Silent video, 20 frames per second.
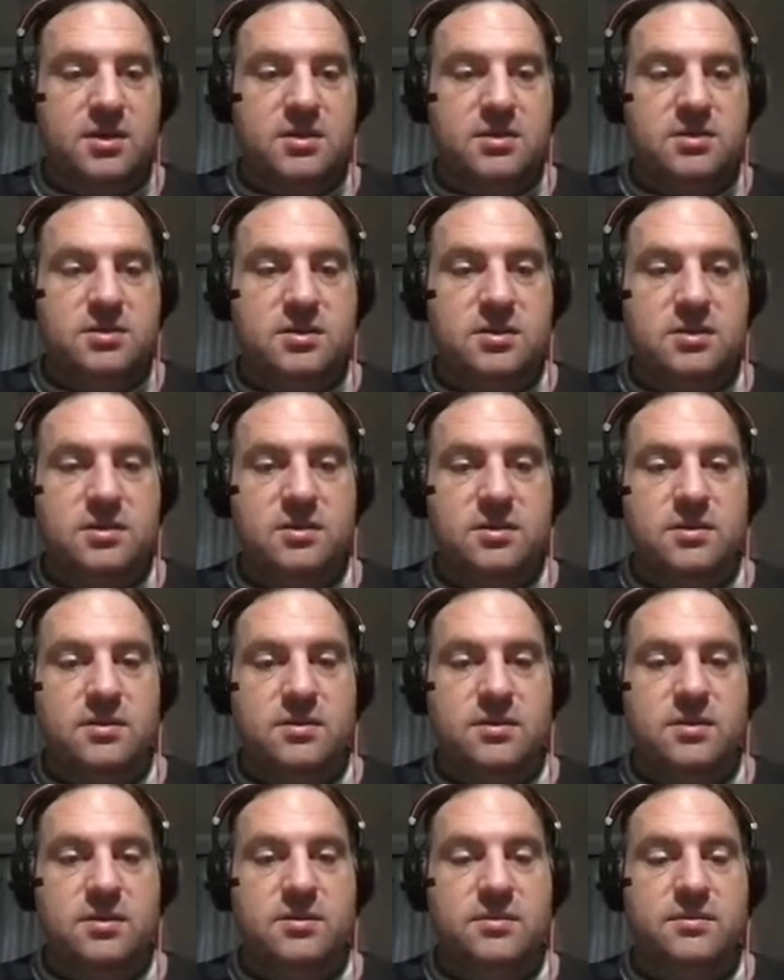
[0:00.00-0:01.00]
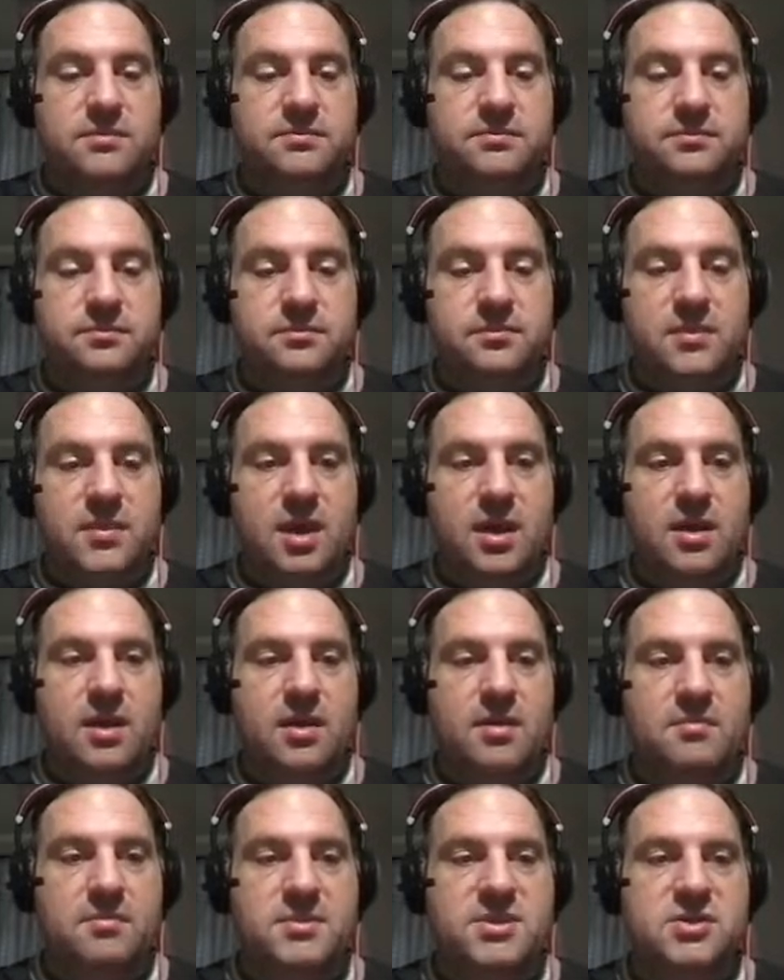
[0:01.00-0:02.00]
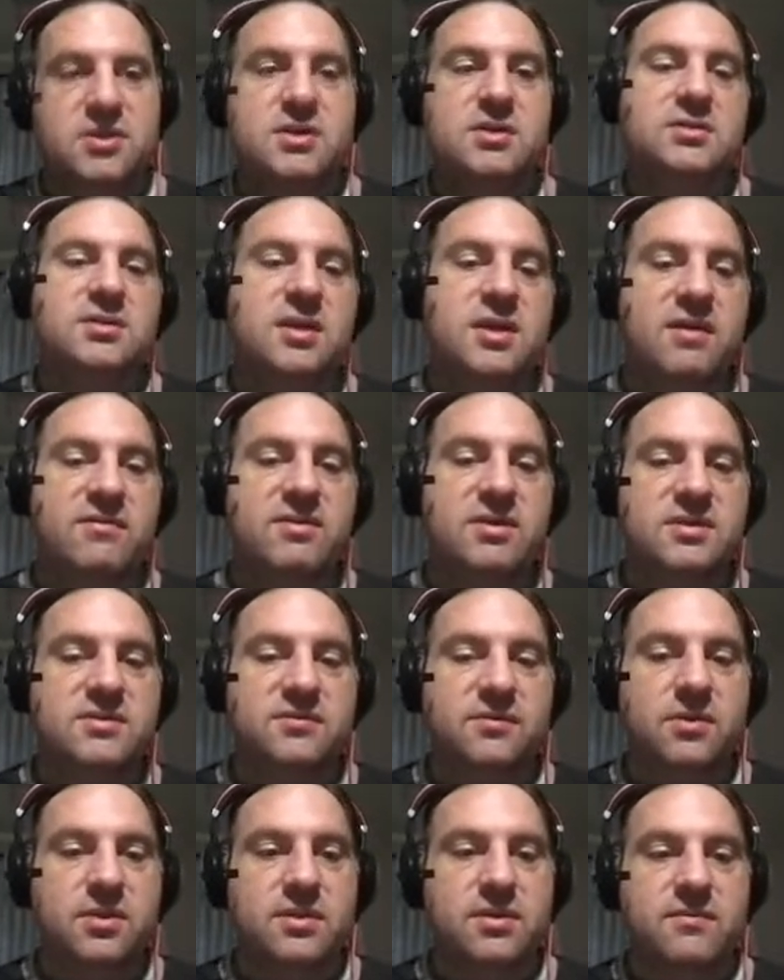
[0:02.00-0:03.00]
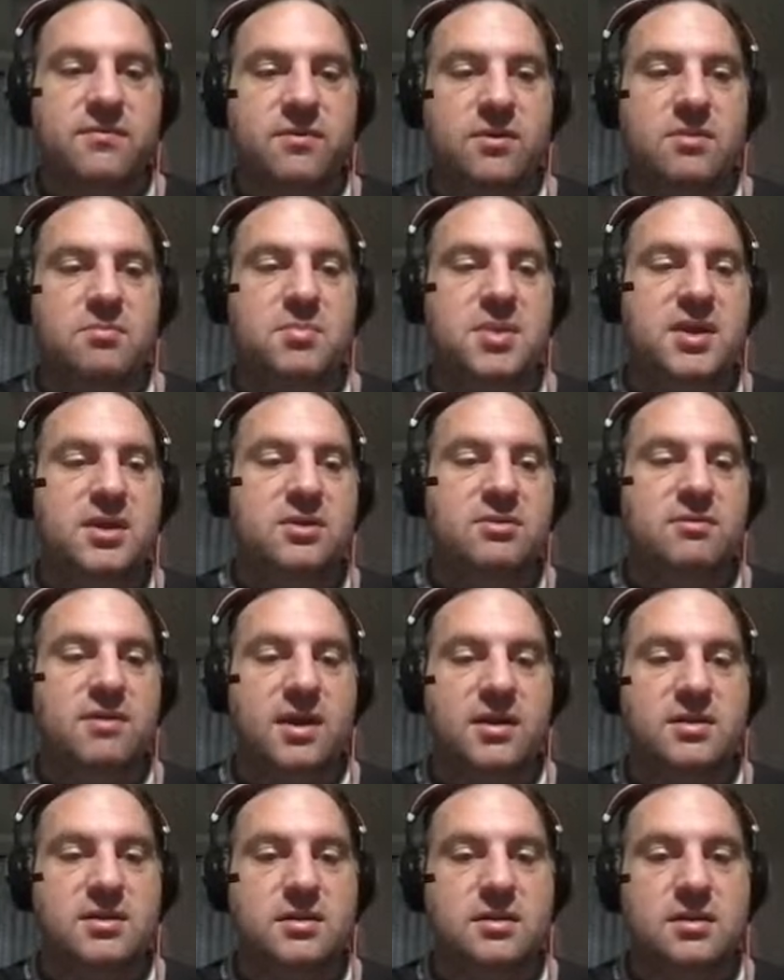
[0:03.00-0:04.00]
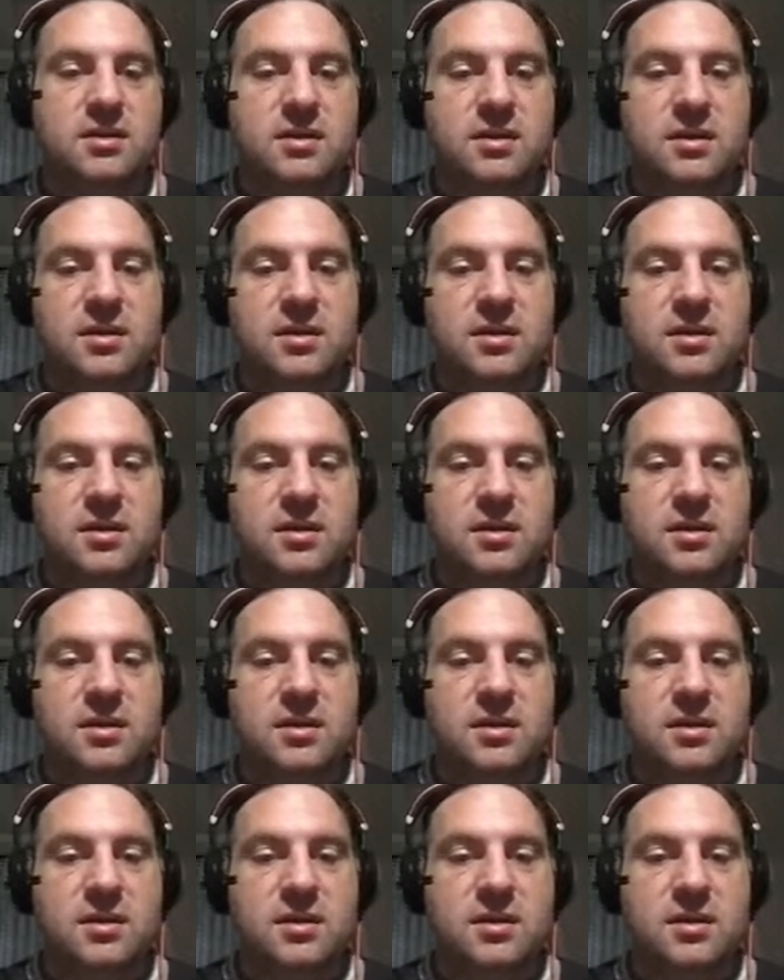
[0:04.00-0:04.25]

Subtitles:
So here's the evidence for it being directed.